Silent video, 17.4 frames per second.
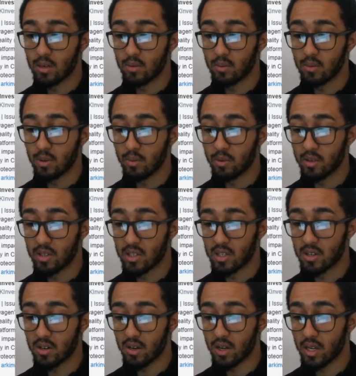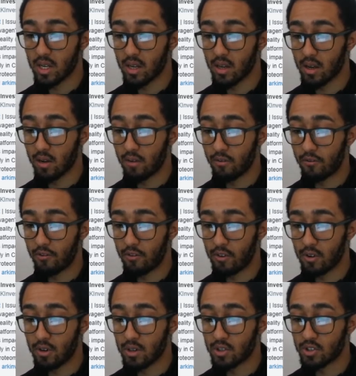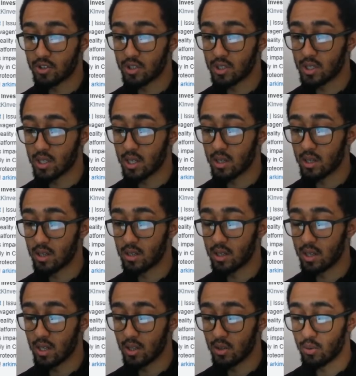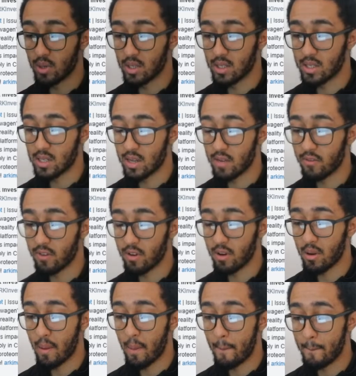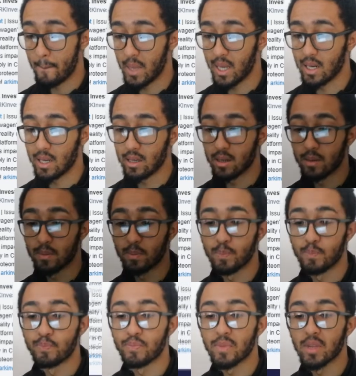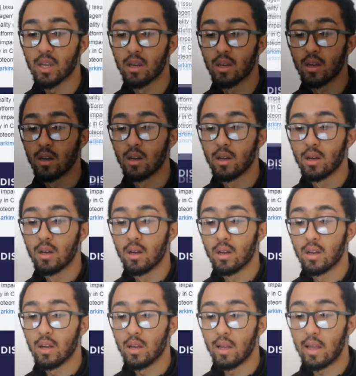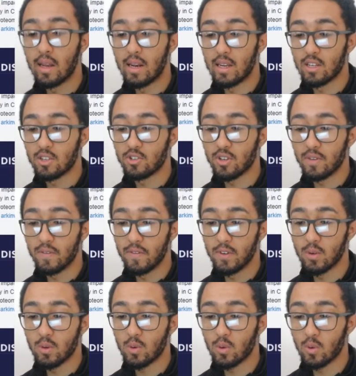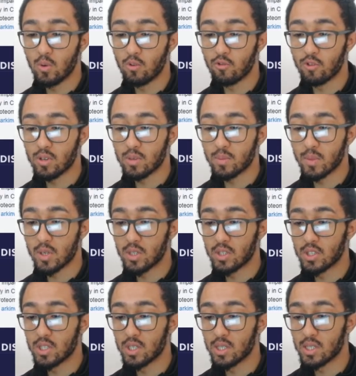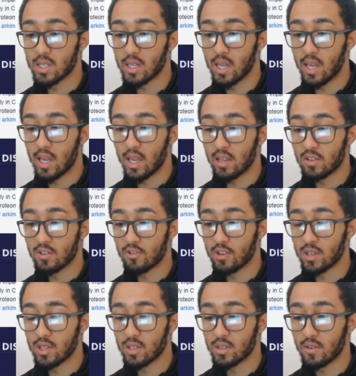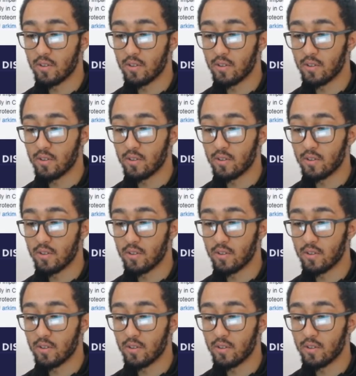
they put 0 here, and 327 billion. Electric vehicle gross margins, ex credits